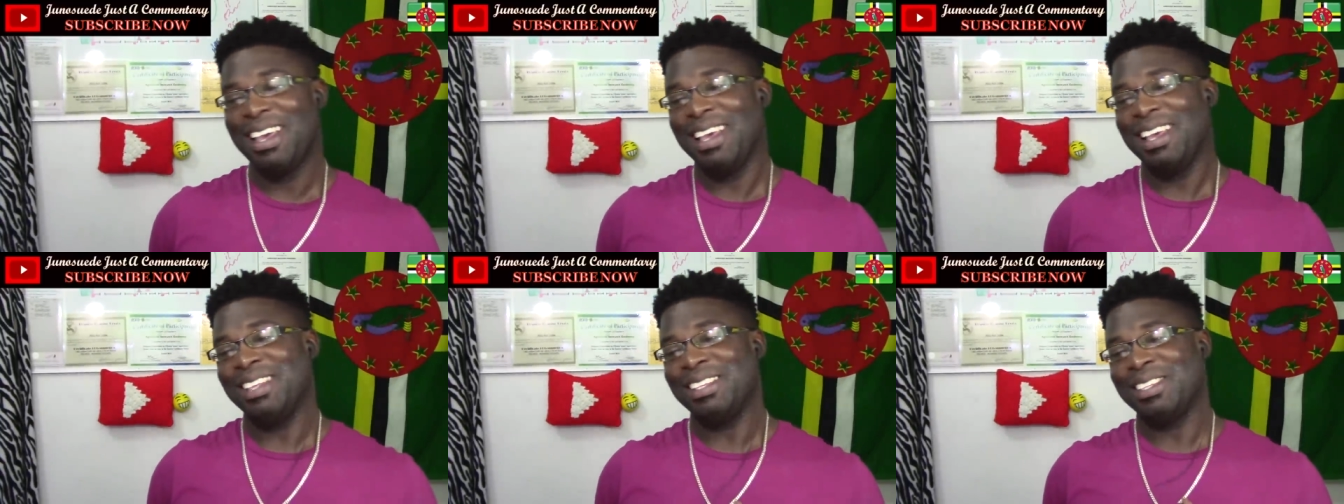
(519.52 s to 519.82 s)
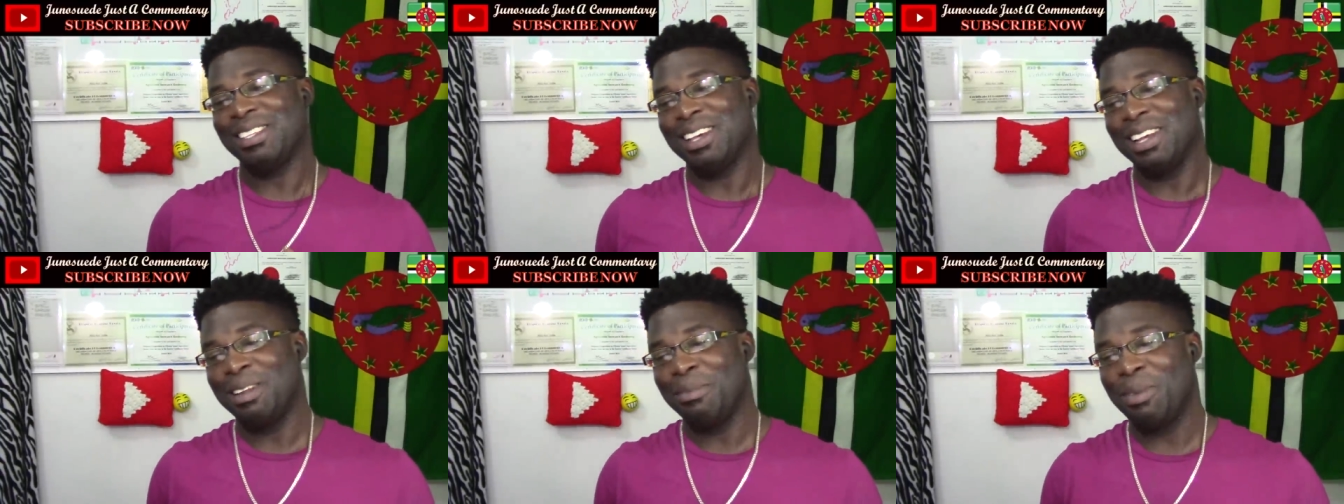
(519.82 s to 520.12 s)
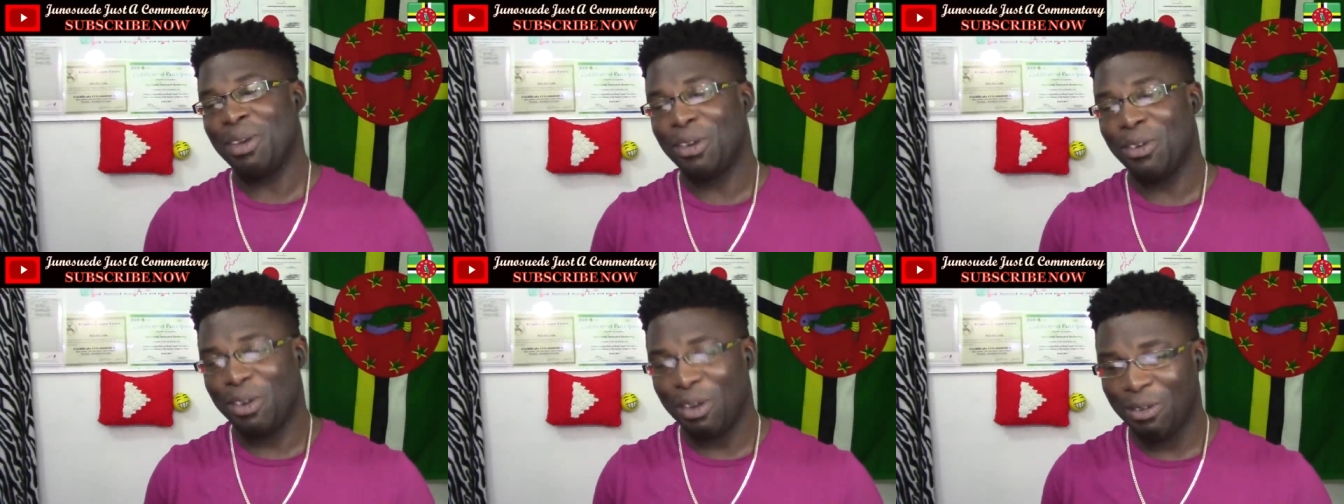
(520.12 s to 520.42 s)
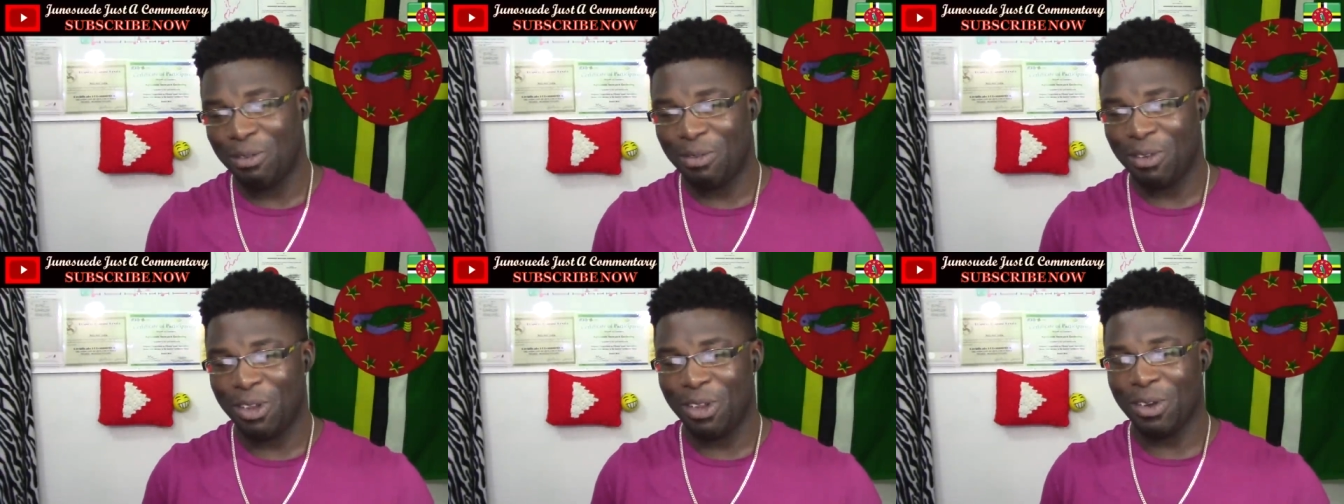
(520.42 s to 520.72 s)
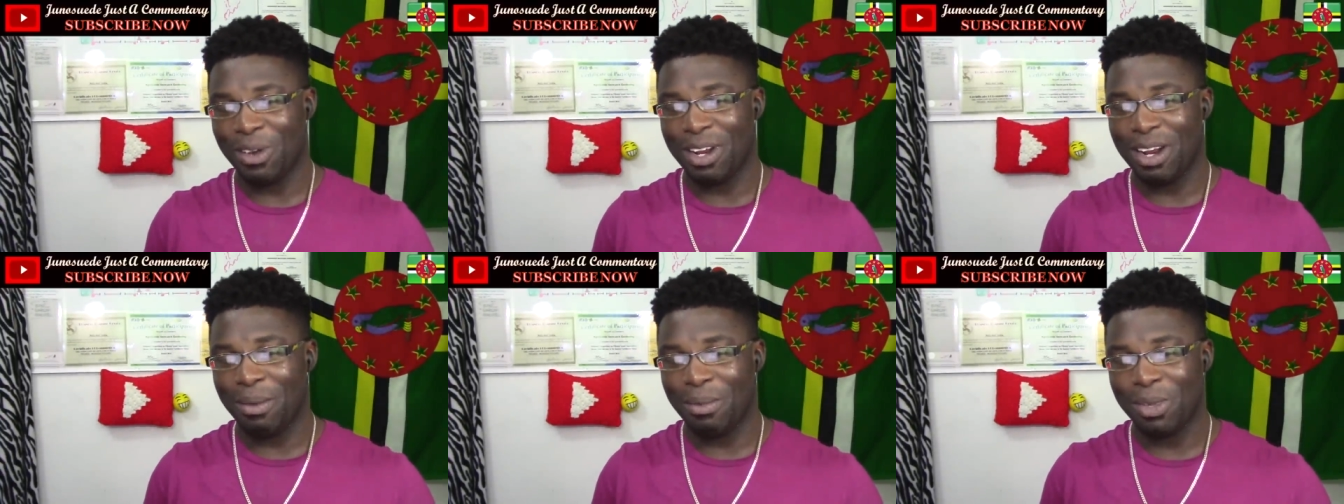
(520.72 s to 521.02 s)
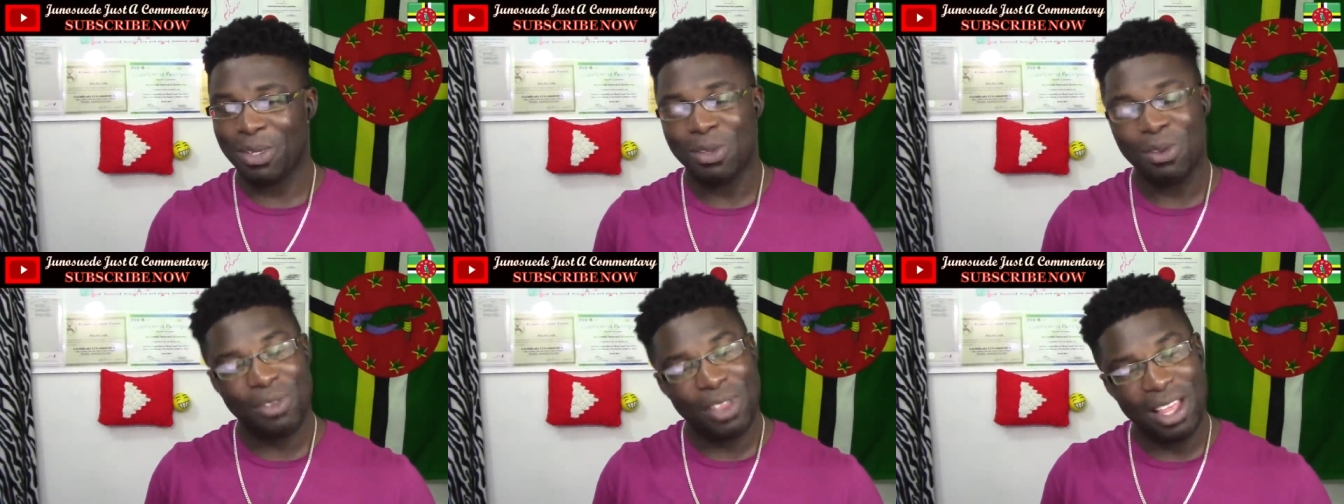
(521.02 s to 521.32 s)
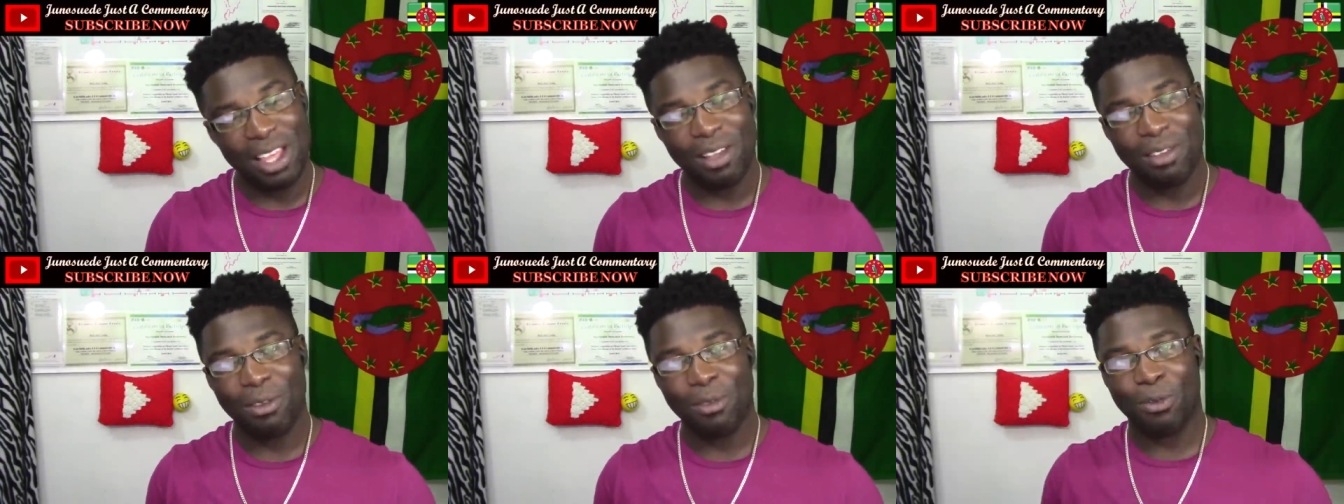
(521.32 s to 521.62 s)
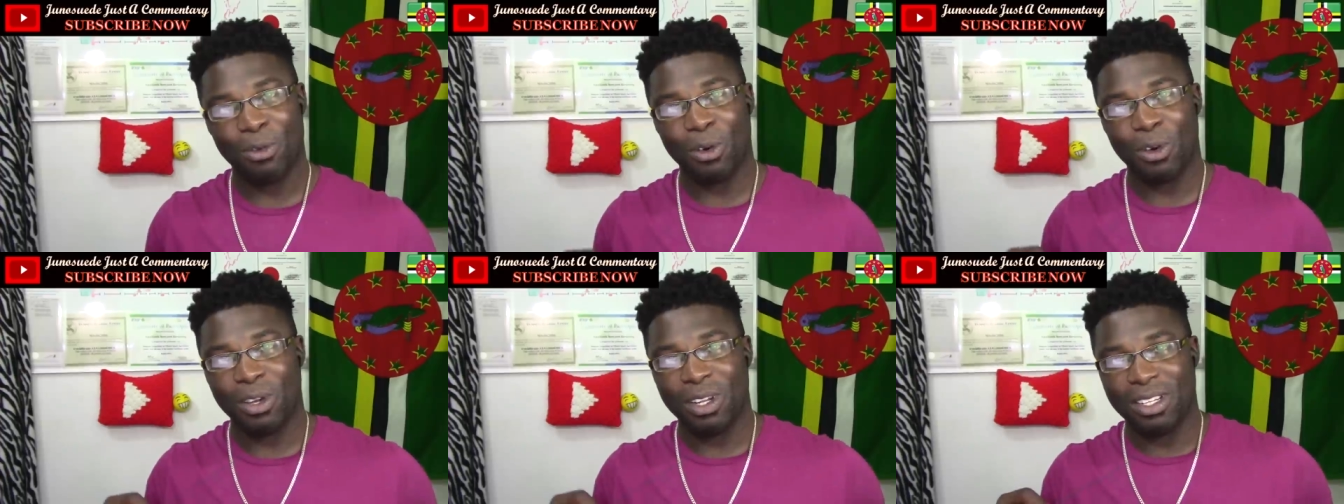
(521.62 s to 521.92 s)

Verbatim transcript: it's gonna be a great video and i'm so thankful for